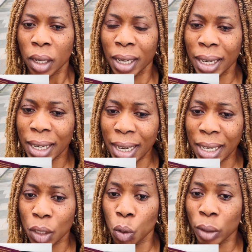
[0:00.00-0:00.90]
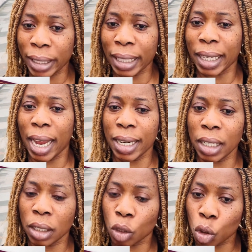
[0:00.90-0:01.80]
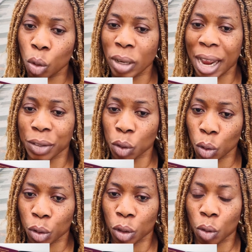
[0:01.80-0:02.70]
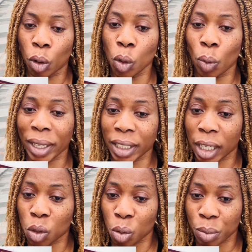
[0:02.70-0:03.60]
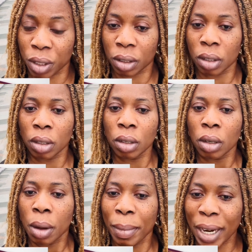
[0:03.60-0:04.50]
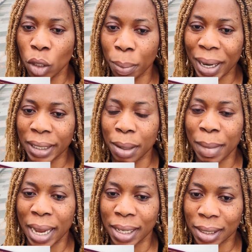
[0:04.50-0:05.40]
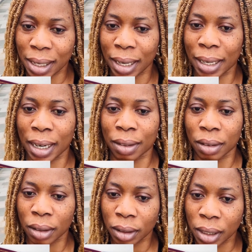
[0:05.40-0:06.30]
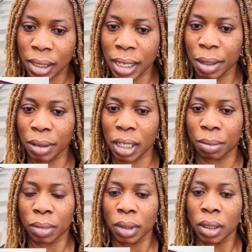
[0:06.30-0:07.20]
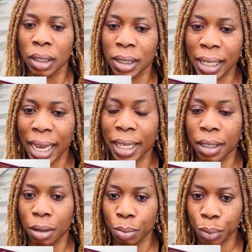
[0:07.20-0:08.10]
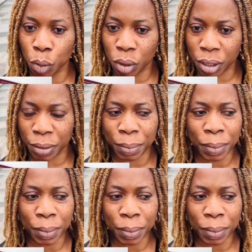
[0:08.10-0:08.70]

In case you get any true life story who you want to share to me, my number then my Instagram, the same name, Deg Beauty.